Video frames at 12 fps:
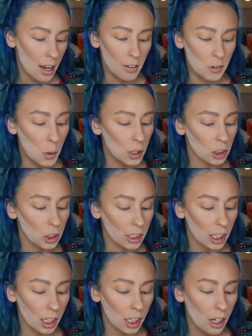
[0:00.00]
If you are
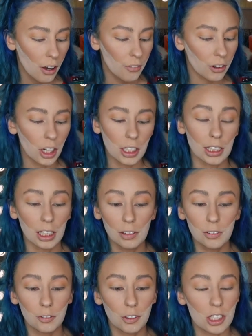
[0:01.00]
looking for a
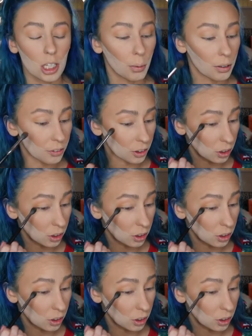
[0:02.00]
gift for someone for